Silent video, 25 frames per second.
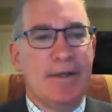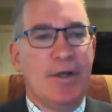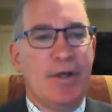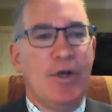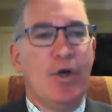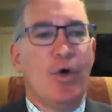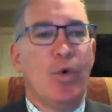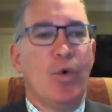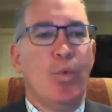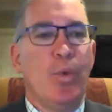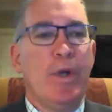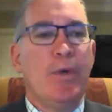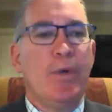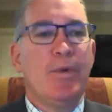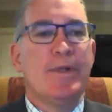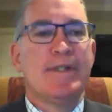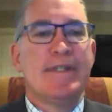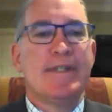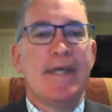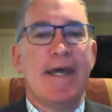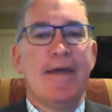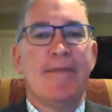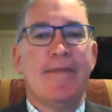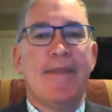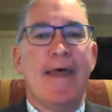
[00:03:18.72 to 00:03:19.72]
we would
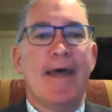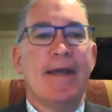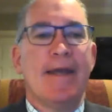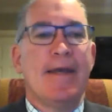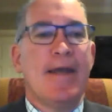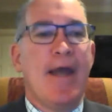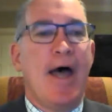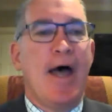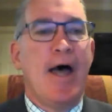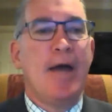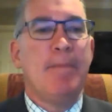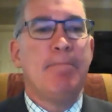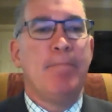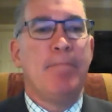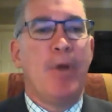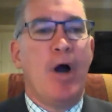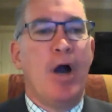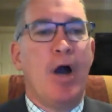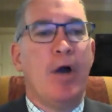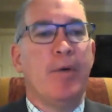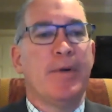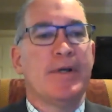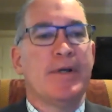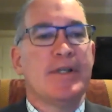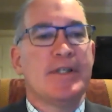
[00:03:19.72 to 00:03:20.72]
take that
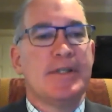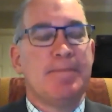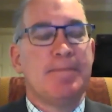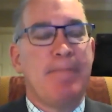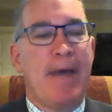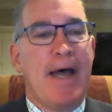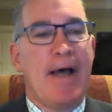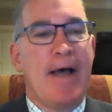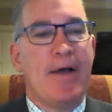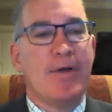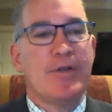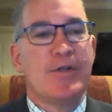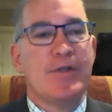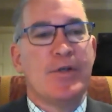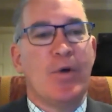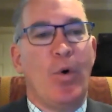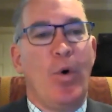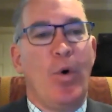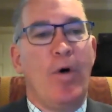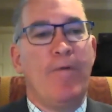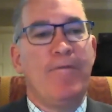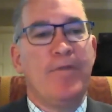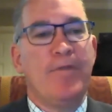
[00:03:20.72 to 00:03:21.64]
non-borrowing spouse off